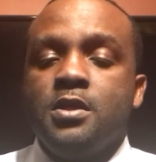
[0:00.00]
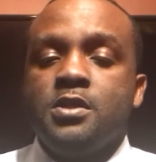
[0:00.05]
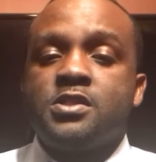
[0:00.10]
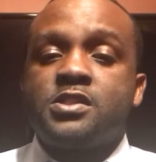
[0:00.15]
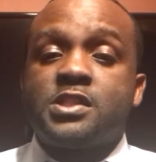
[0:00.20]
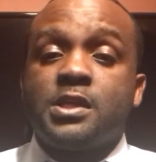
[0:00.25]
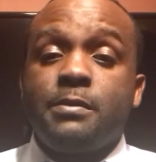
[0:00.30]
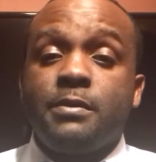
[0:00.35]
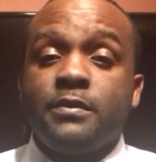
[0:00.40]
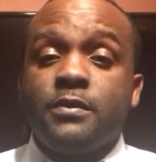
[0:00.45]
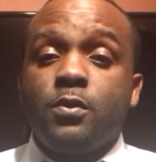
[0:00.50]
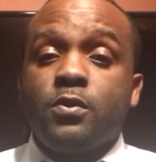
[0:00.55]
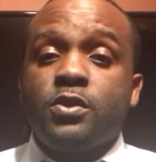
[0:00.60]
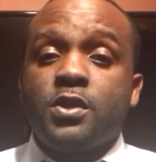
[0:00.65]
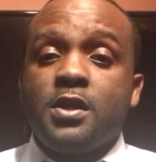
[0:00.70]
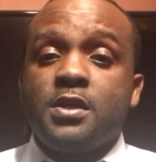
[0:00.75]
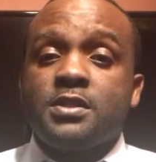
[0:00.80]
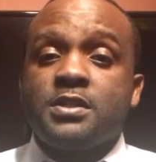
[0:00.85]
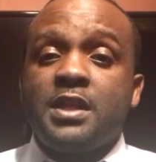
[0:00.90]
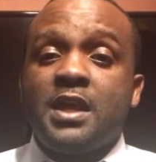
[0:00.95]
Some of the
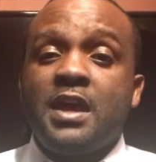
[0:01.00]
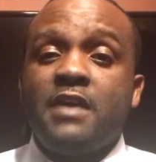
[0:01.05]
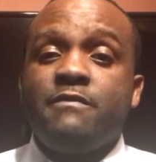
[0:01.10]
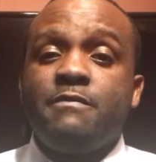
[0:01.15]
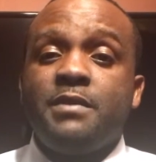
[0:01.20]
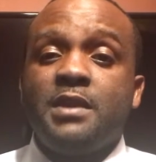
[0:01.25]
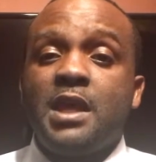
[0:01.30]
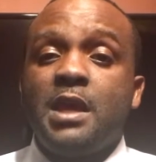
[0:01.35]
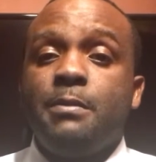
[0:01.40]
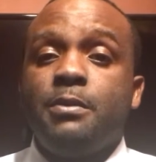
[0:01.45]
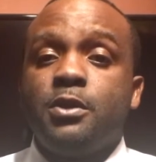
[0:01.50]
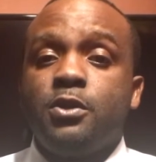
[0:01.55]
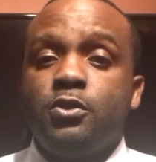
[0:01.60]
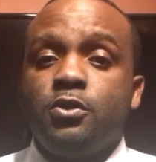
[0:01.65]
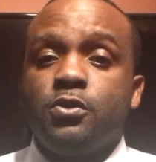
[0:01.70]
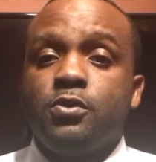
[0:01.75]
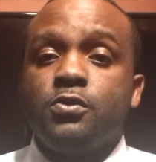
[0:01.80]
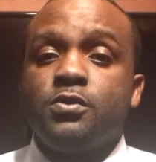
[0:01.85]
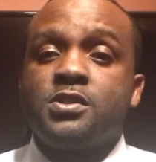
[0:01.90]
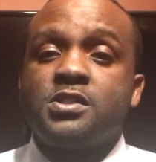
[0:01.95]
things that I have been able to
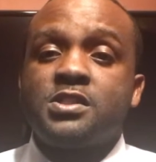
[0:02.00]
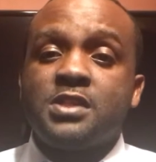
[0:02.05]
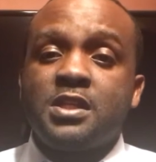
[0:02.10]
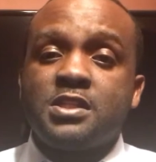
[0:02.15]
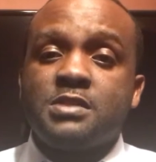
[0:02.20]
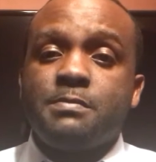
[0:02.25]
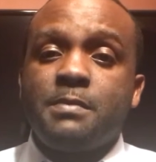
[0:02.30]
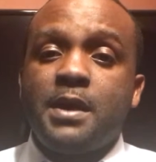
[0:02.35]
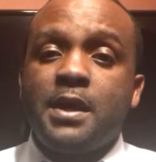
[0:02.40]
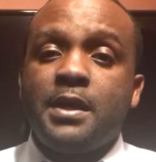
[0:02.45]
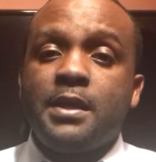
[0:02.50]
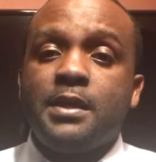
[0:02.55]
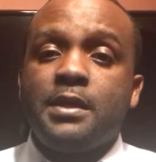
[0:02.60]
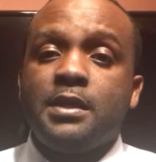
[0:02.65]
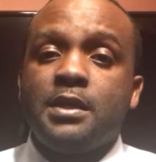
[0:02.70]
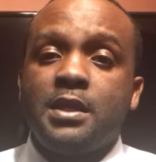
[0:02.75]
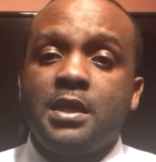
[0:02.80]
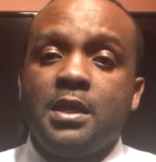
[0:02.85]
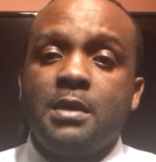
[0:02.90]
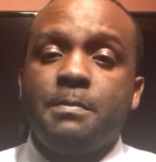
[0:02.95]
do since my
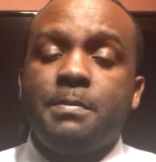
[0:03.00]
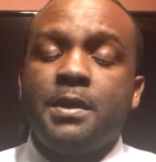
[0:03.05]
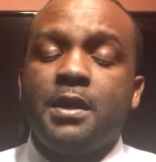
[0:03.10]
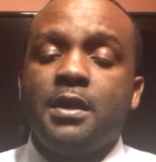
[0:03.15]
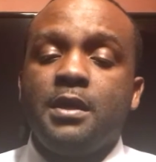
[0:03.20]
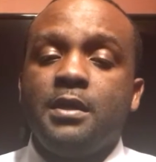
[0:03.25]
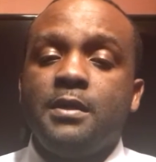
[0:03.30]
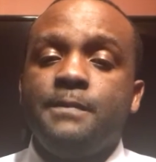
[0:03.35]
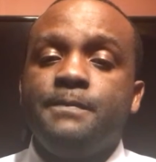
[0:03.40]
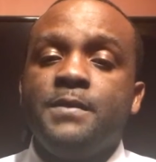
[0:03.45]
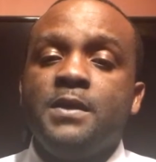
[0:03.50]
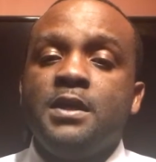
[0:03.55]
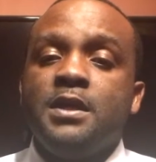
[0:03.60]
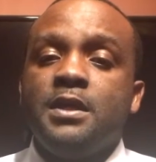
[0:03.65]
campaign